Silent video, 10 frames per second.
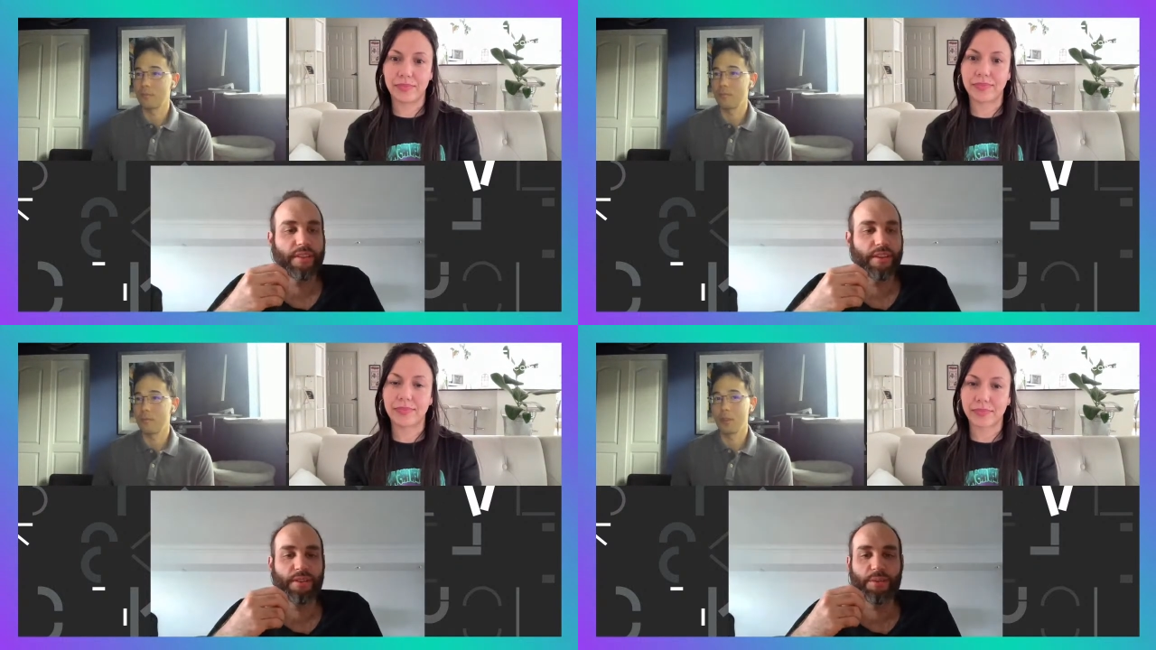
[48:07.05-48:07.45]

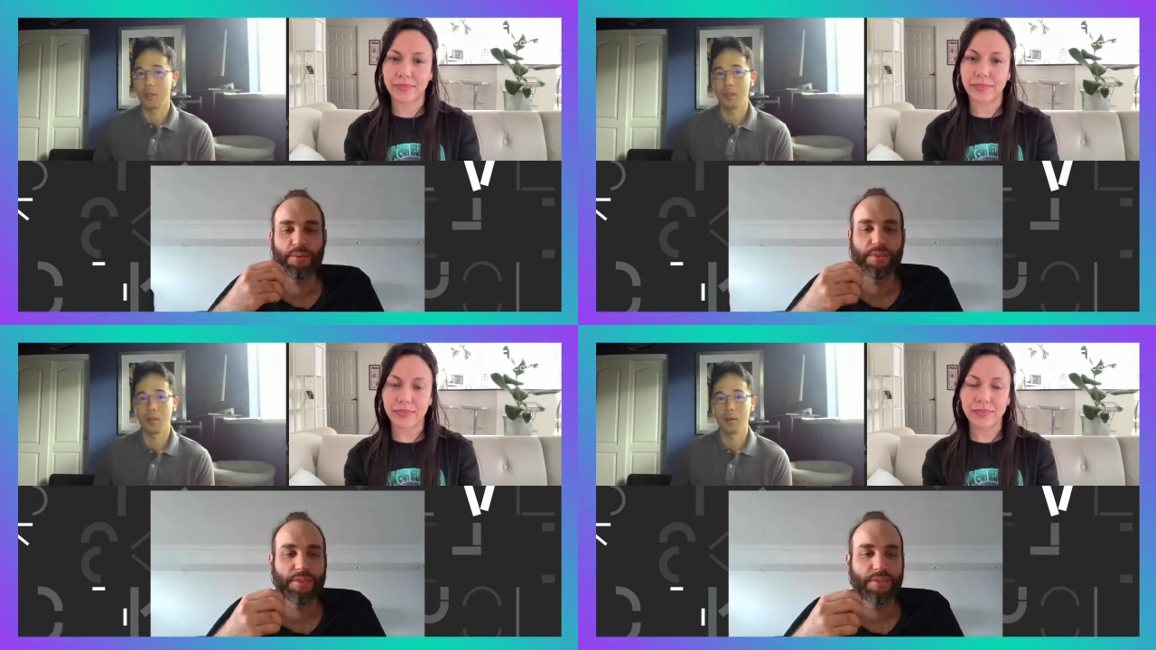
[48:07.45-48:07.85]
Speaker 1: Yeah,
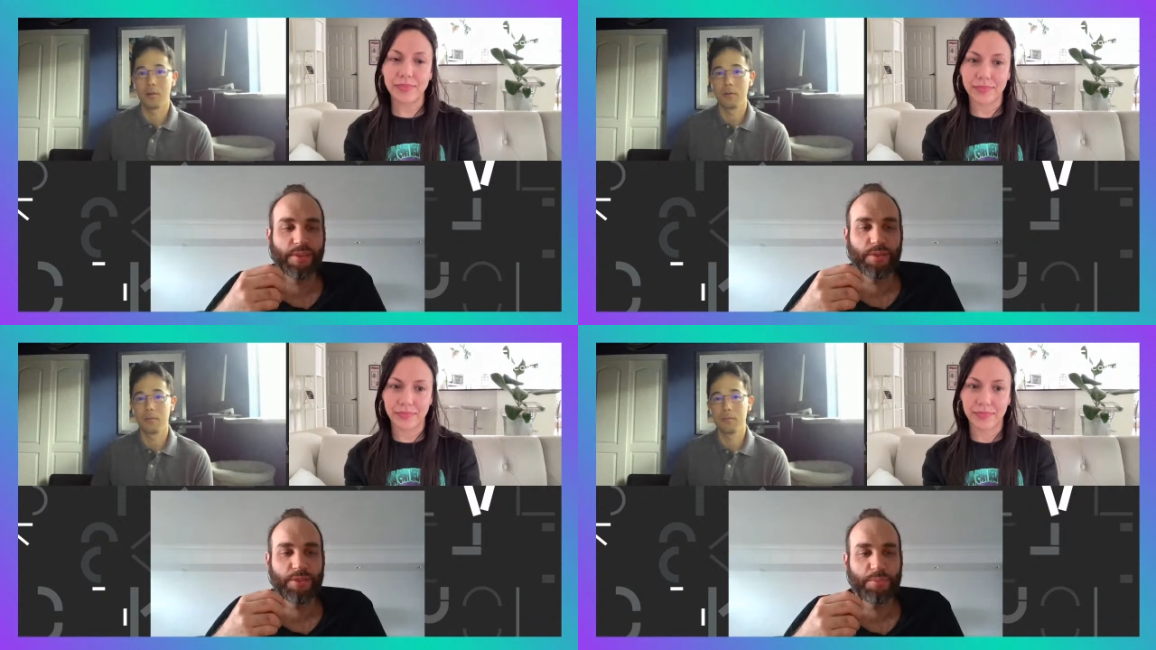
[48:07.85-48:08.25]
always
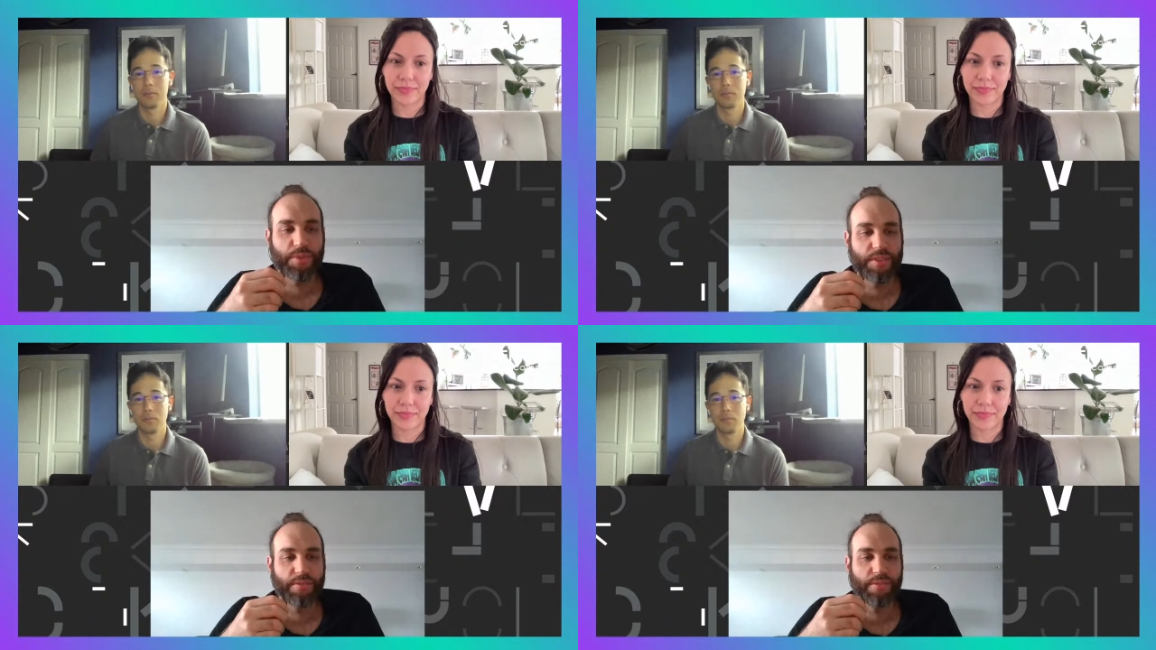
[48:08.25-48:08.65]

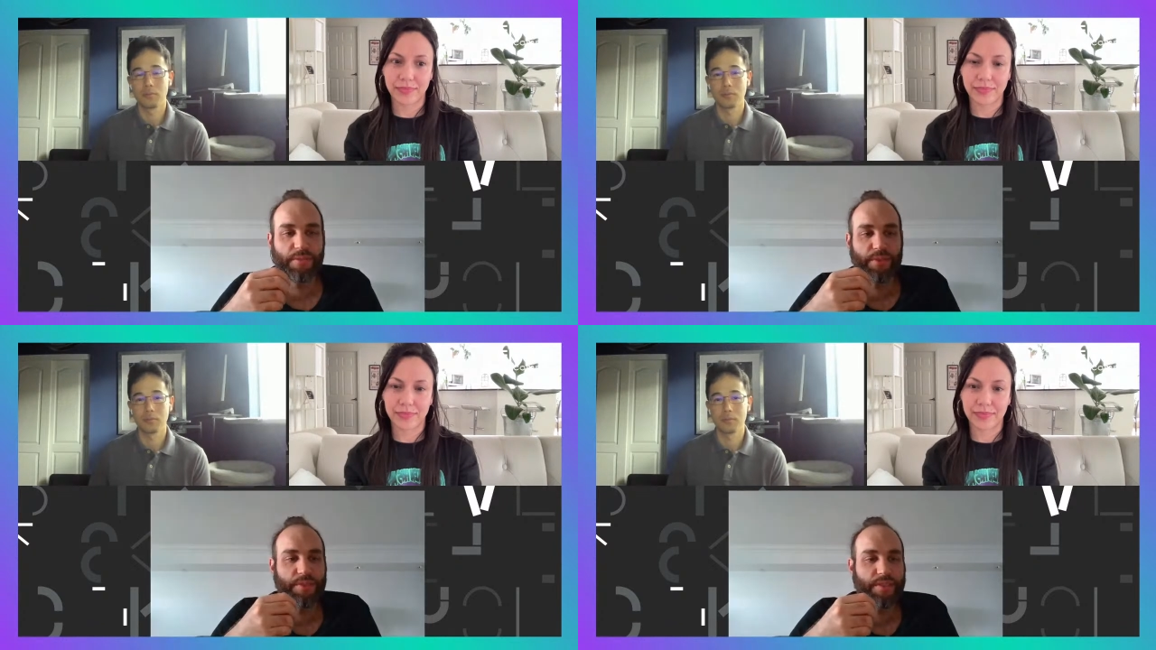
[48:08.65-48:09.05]
appreciative of
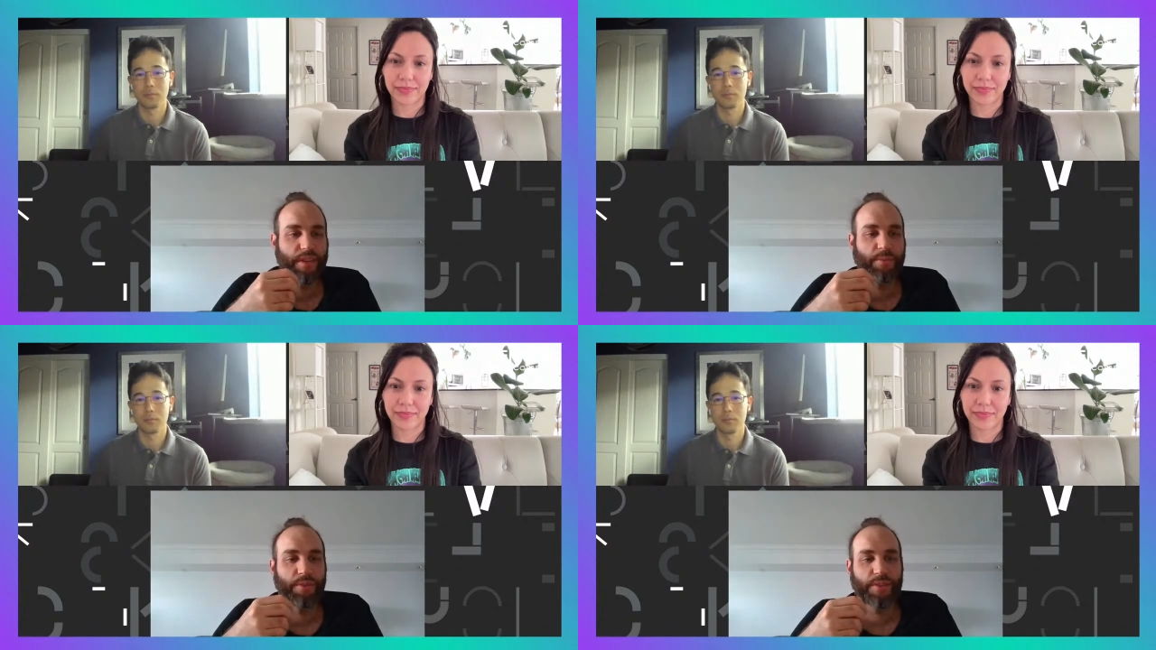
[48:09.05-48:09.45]
your
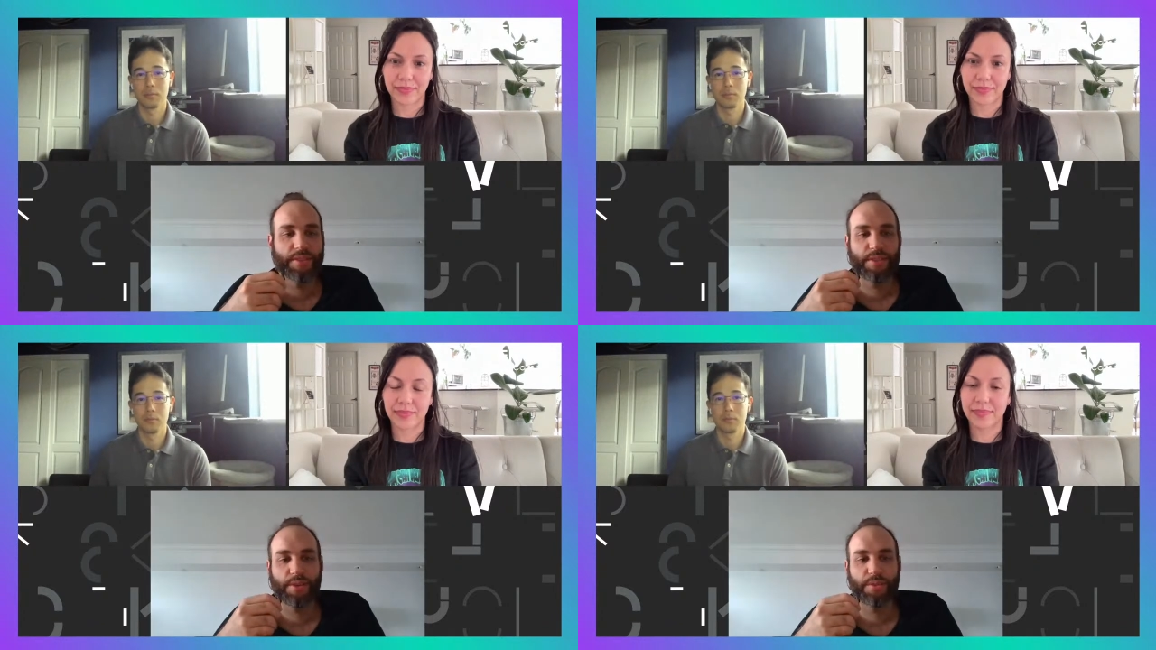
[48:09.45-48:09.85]
time. Great
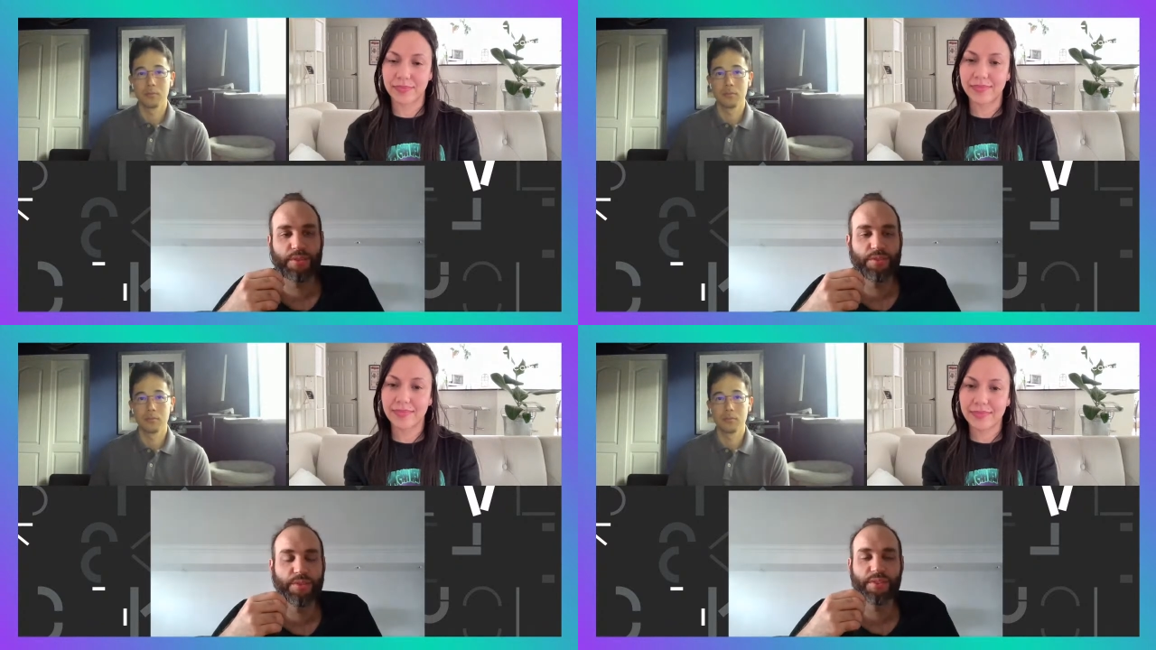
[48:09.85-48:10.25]
to talk to
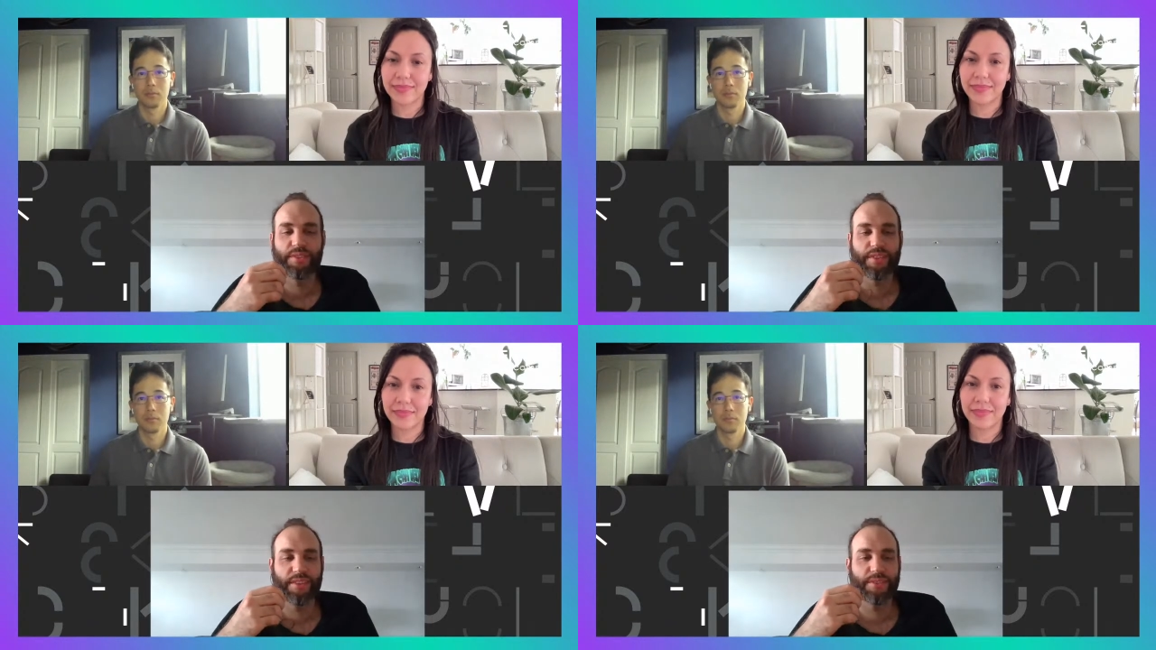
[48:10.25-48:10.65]
you,
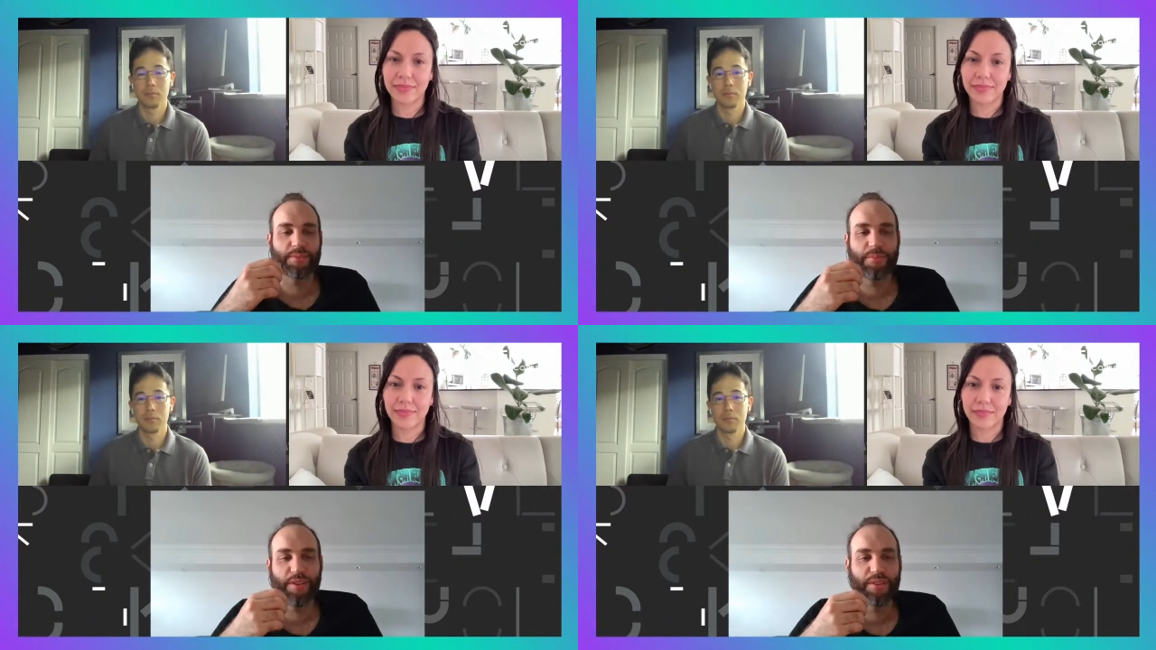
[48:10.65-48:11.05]
Jordan.
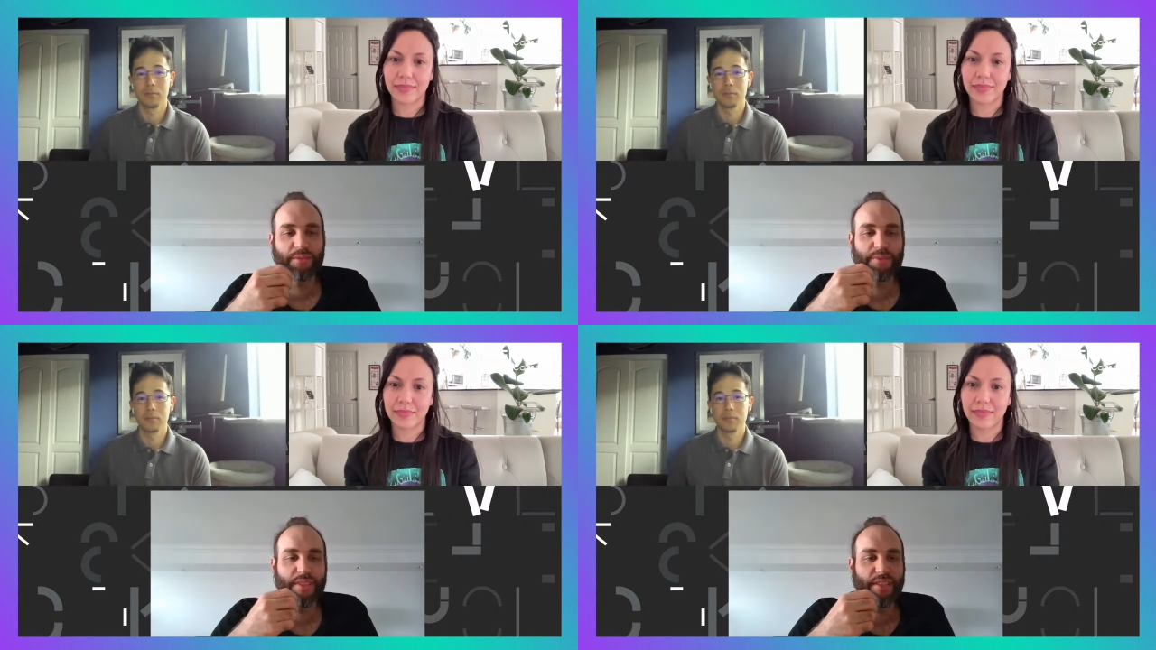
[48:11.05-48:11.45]
Thanks,
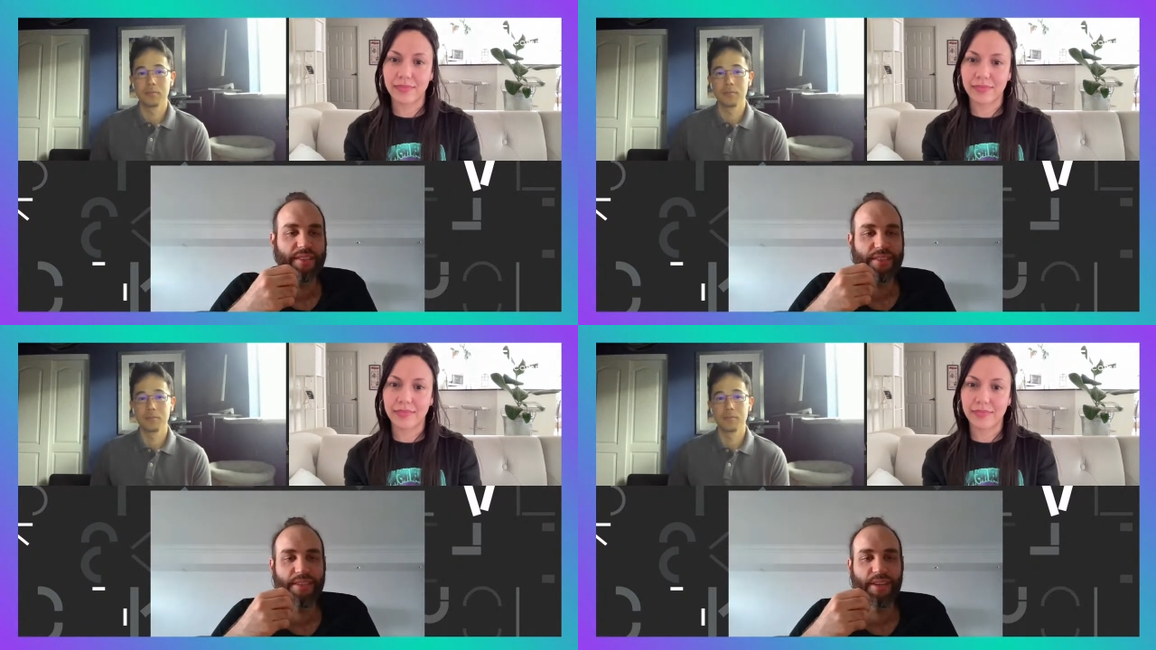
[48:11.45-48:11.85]
Monica, for
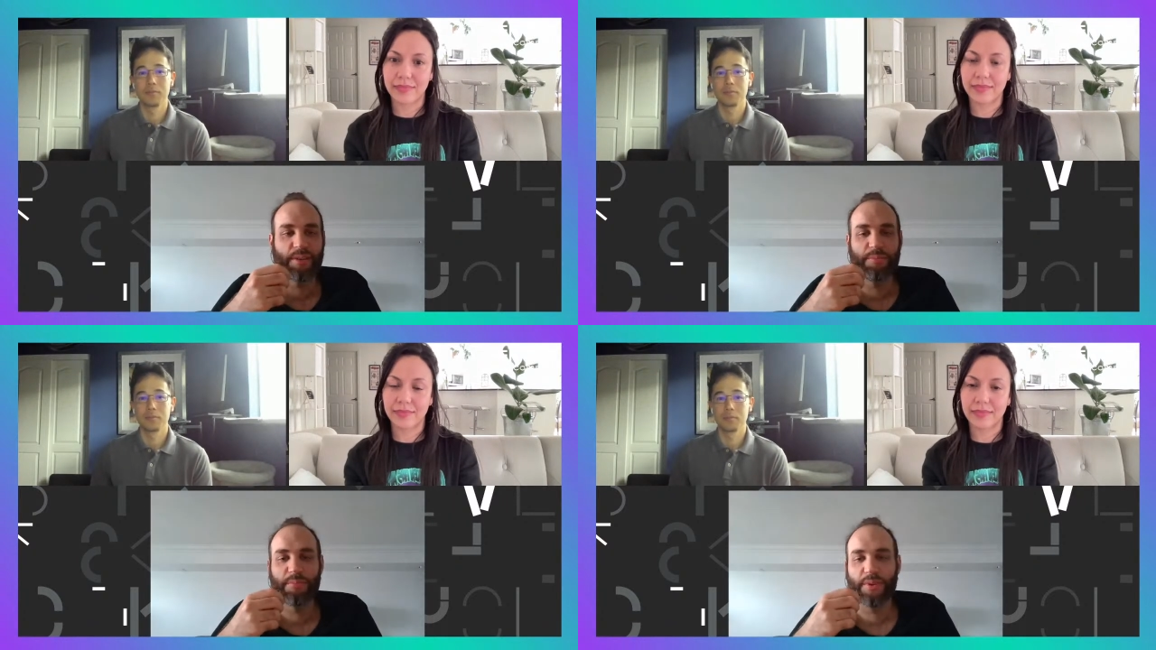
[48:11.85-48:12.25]
taking the
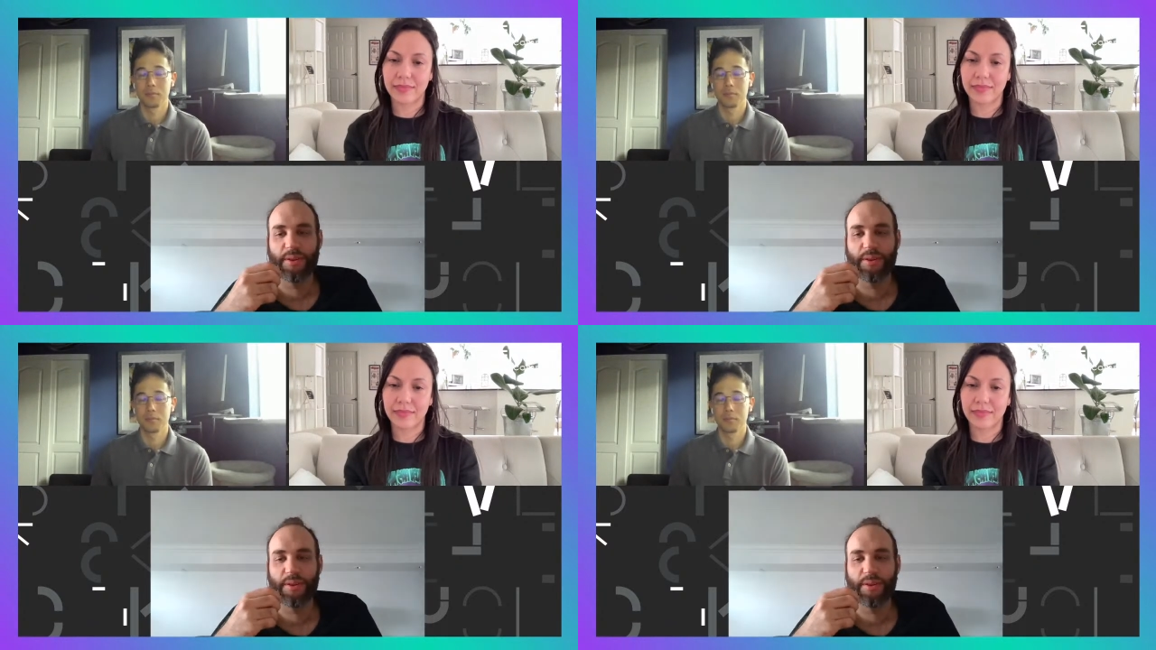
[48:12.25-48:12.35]
time.